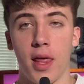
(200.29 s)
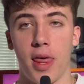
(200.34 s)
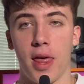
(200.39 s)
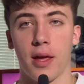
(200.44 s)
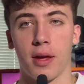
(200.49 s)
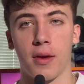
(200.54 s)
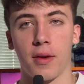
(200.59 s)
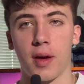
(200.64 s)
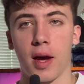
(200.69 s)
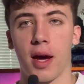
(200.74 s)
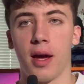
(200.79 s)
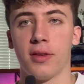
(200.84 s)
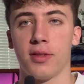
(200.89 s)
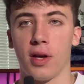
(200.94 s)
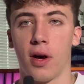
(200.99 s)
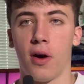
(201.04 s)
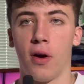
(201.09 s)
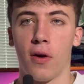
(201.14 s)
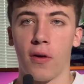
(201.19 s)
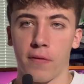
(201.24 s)
Thank you guys
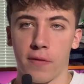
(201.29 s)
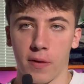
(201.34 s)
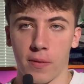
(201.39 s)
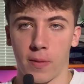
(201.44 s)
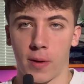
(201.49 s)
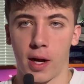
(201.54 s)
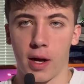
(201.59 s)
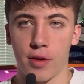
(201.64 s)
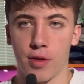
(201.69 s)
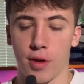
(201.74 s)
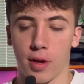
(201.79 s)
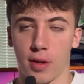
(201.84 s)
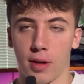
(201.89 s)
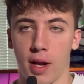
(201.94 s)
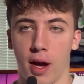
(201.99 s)
all for watching.